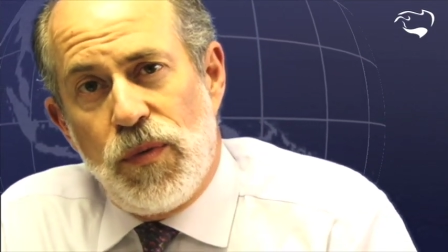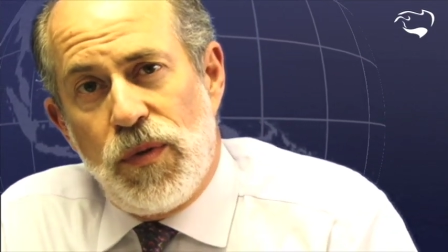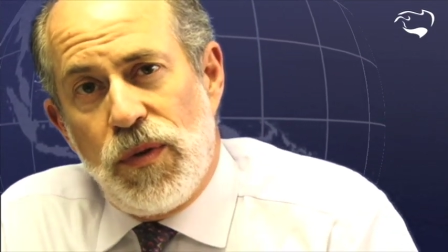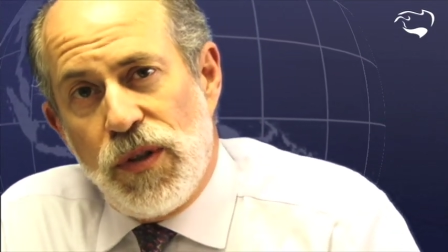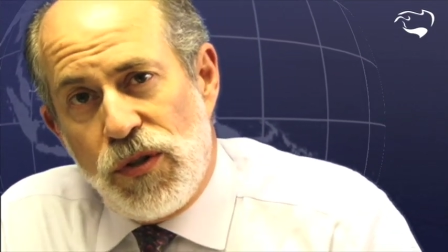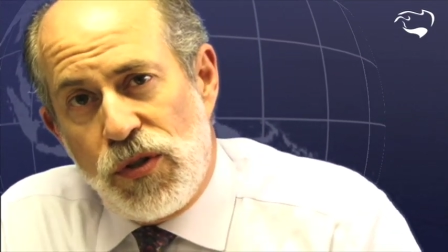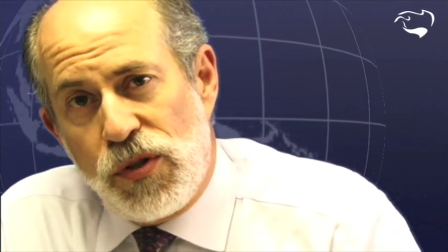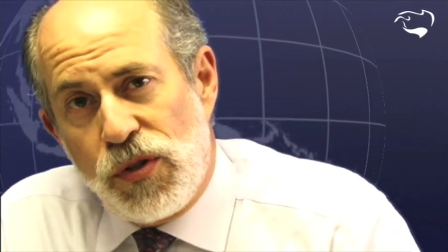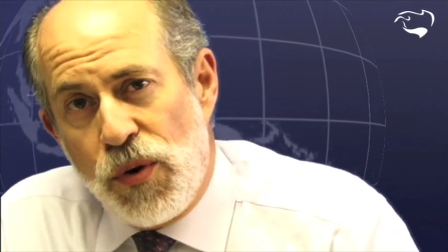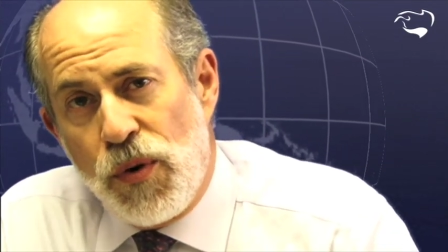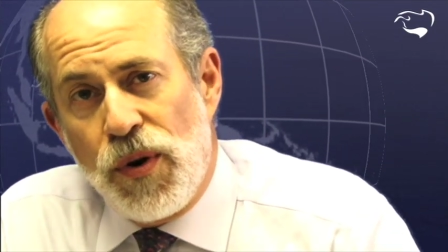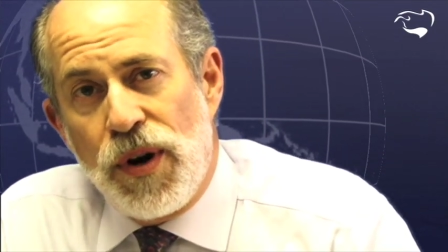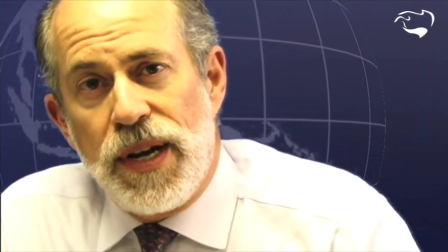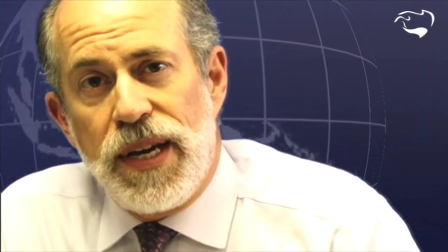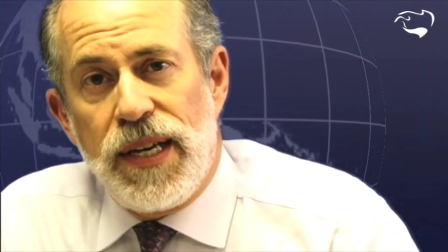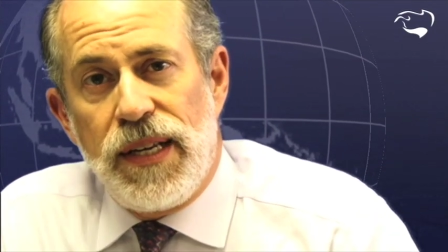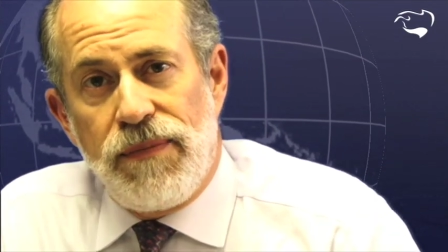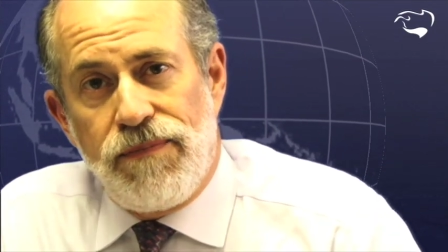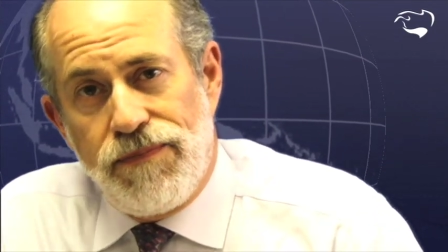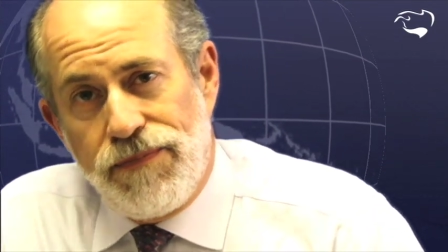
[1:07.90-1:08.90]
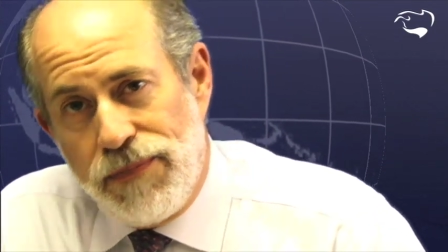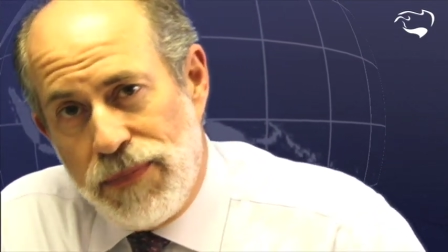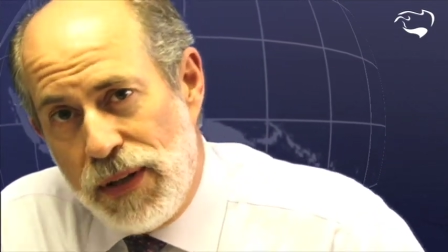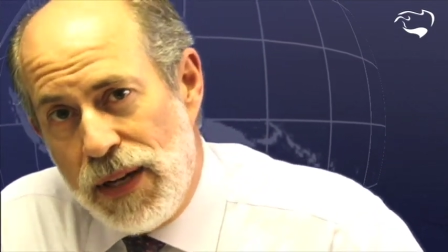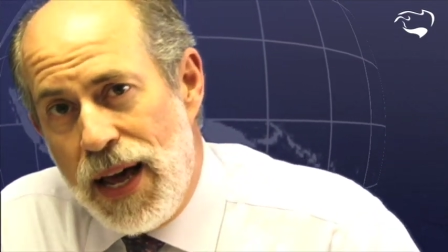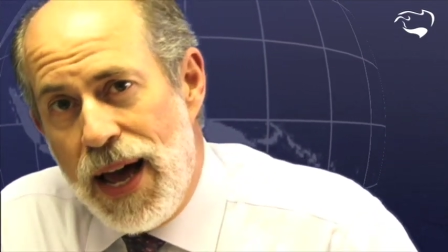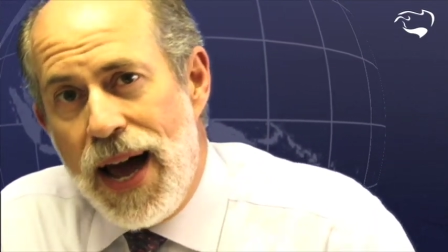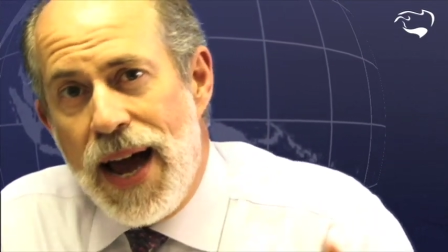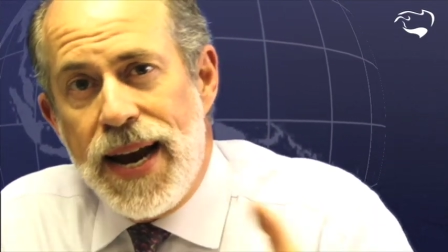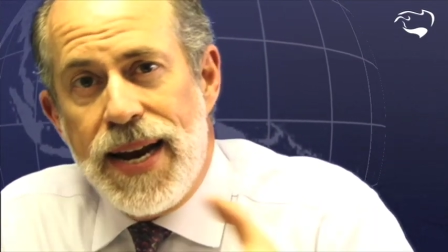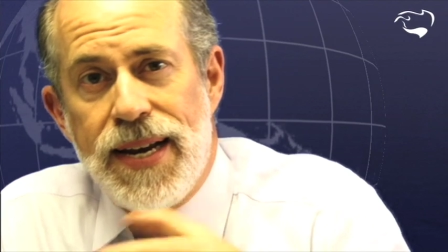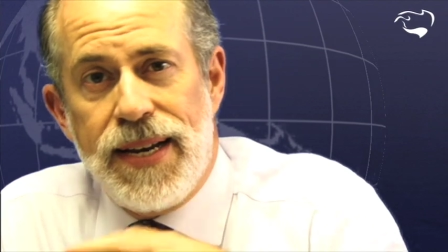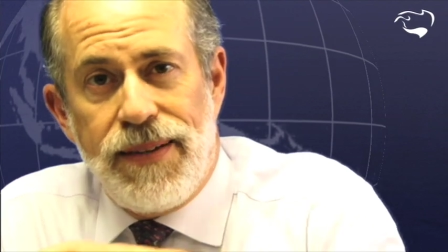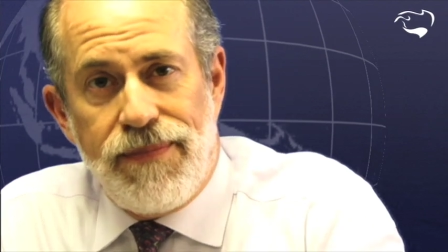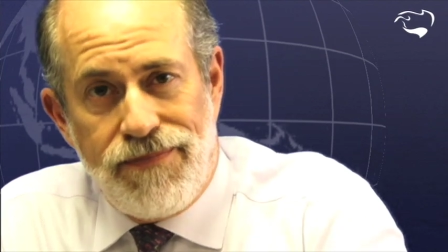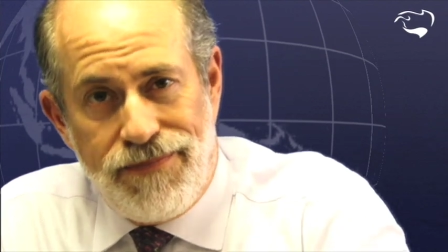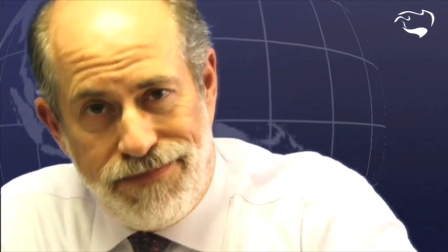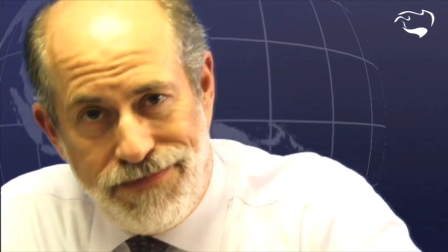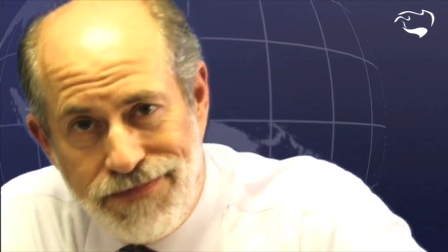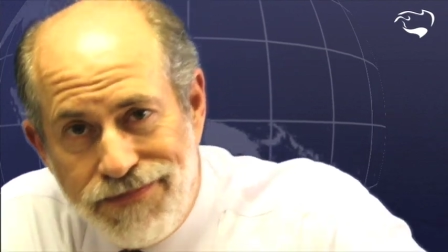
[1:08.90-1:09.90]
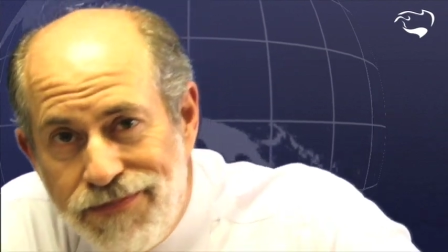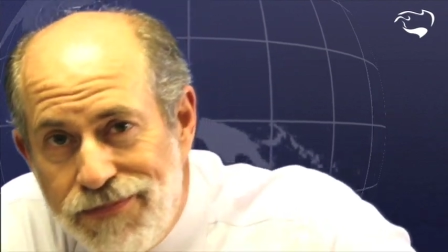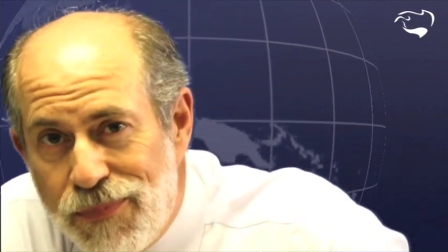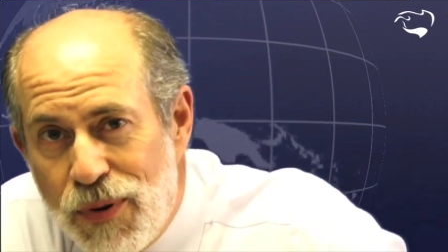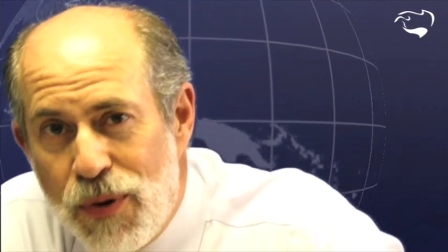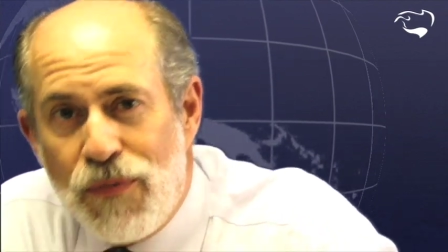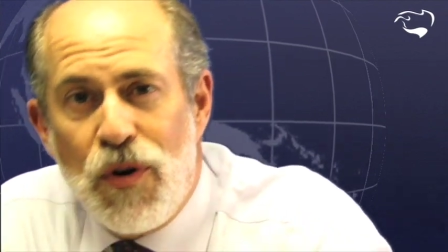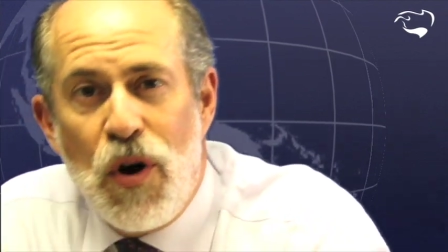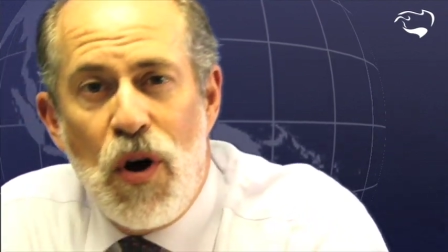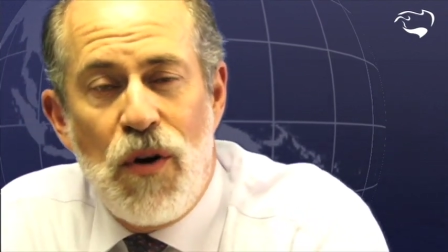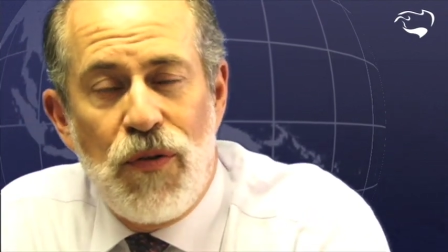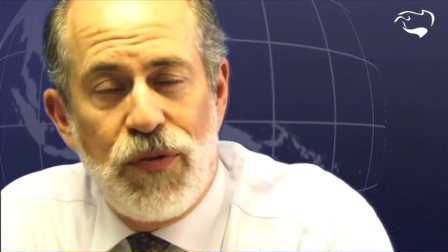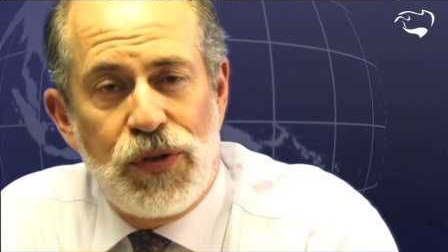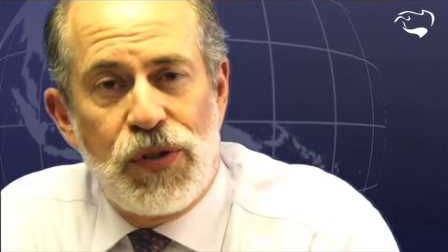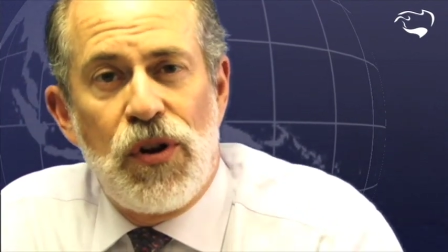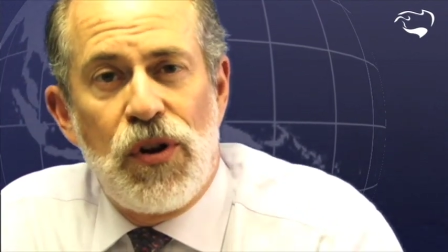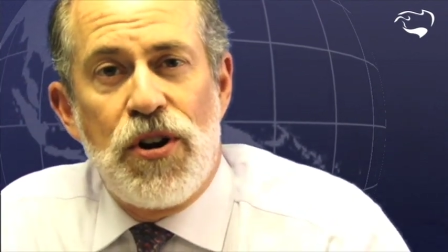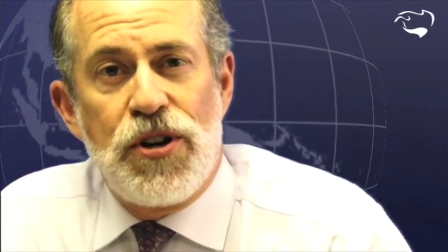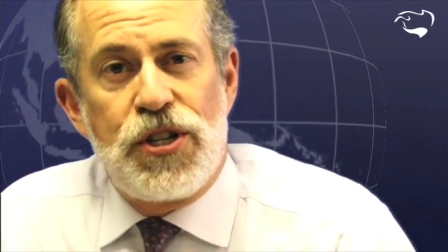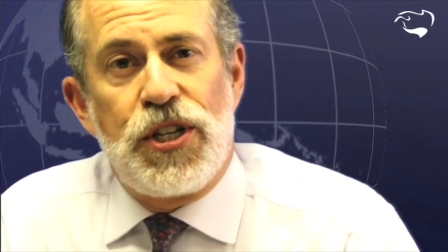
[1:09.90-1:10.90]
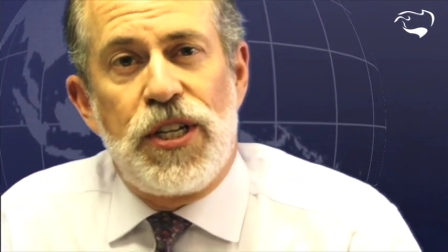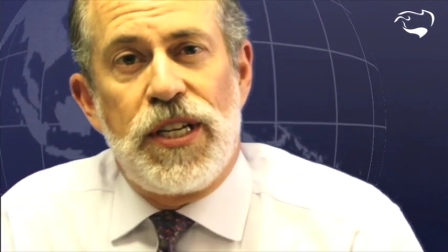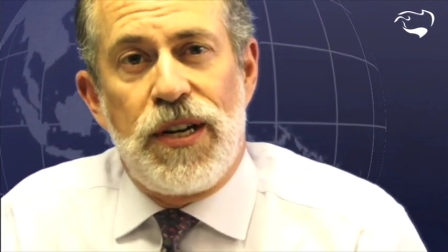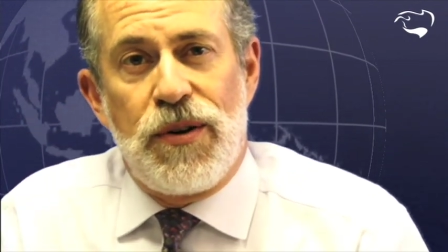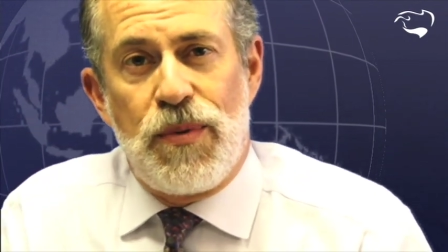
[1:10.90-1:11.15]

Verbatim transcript: The storyline revolves largely